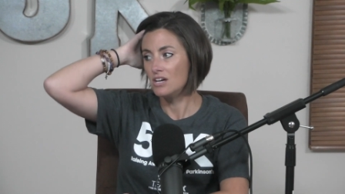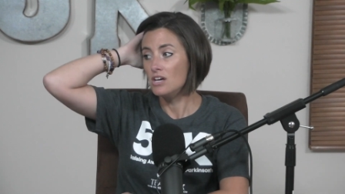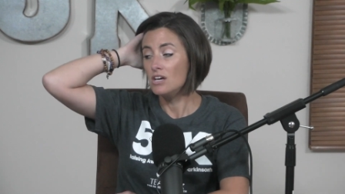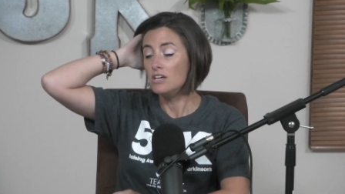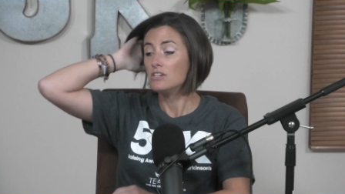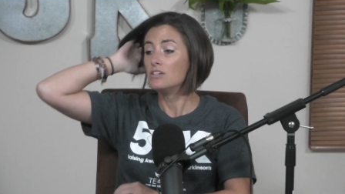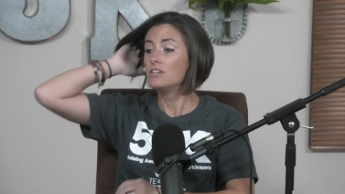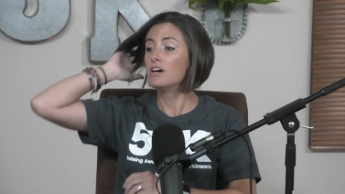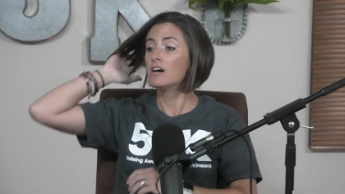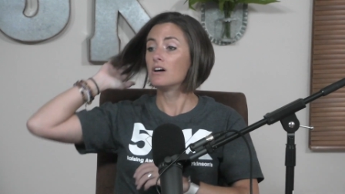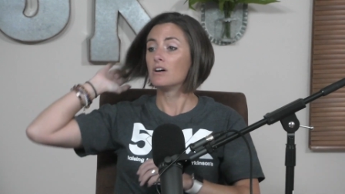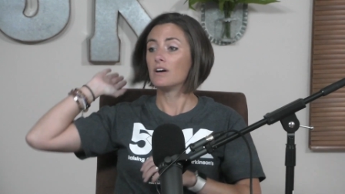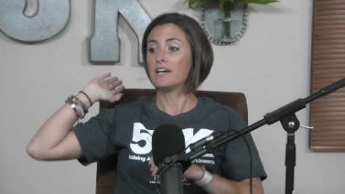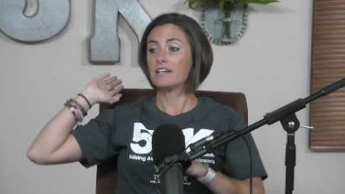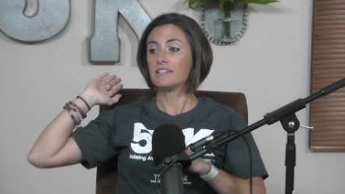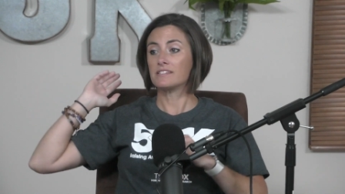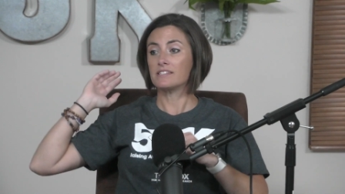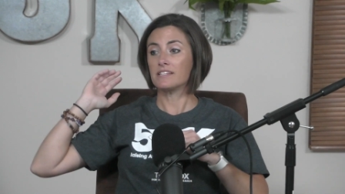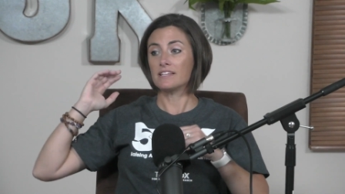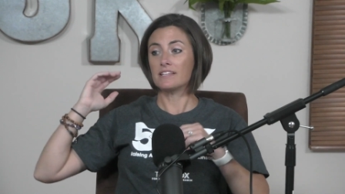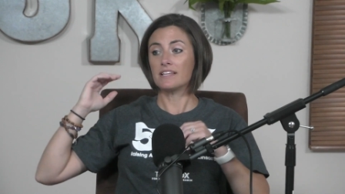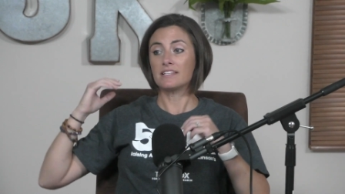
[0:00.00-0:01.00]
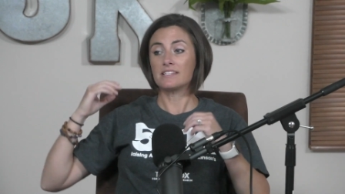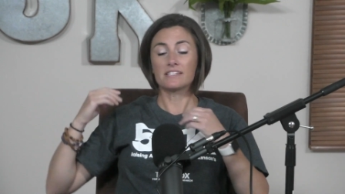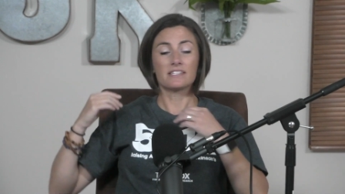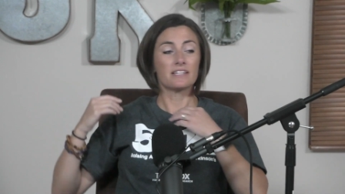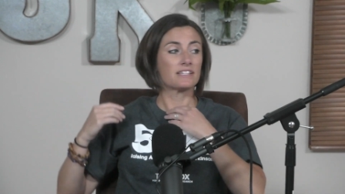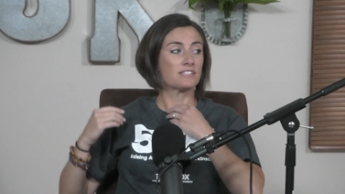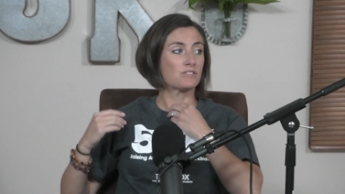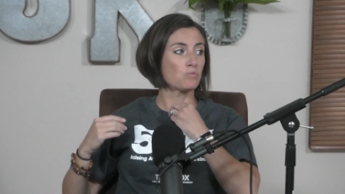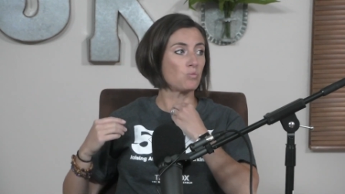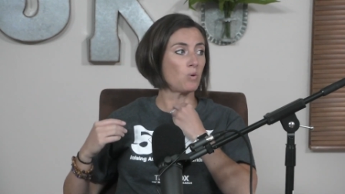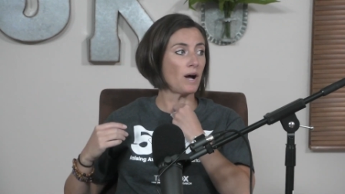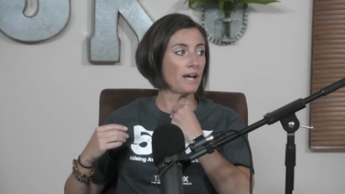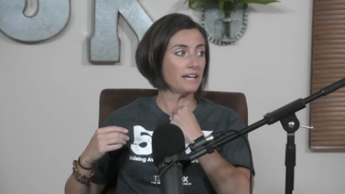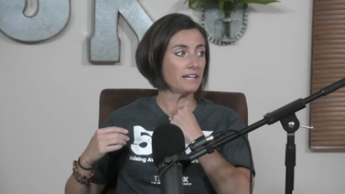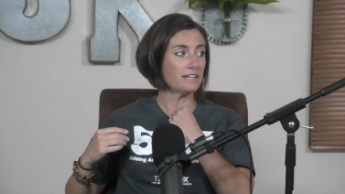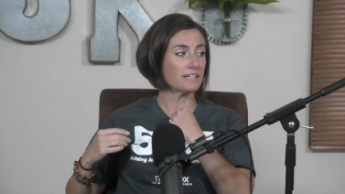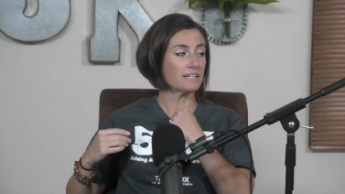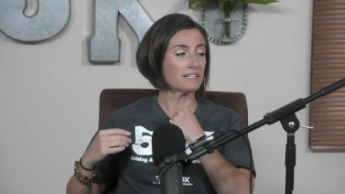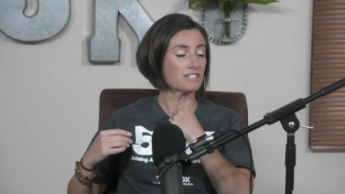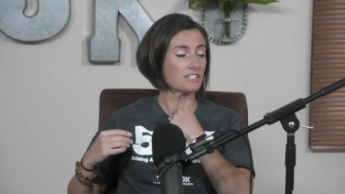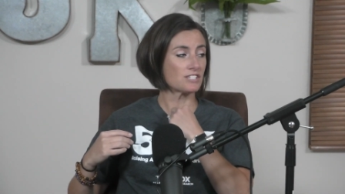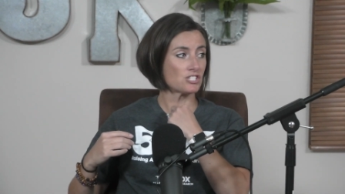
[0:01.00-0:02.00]
No, it's it's it's
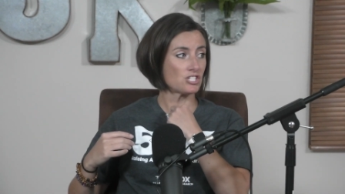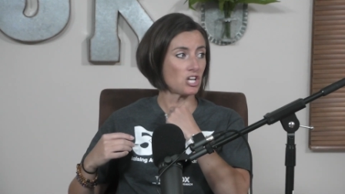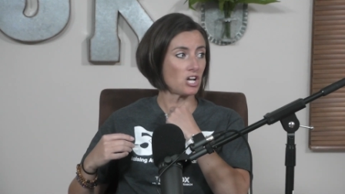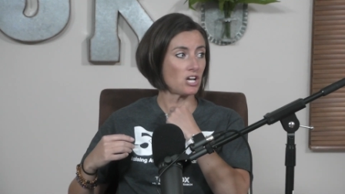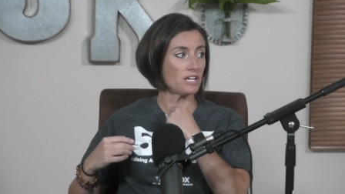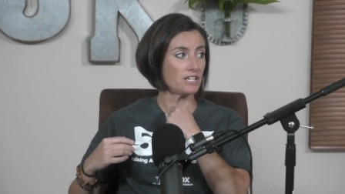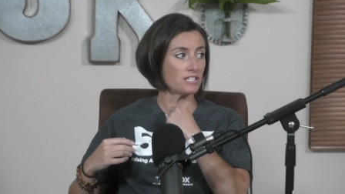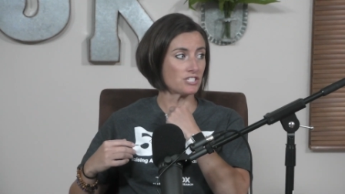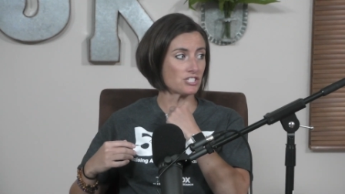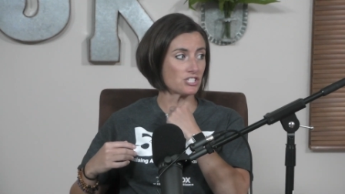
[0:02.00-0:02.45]
white. It's white. It's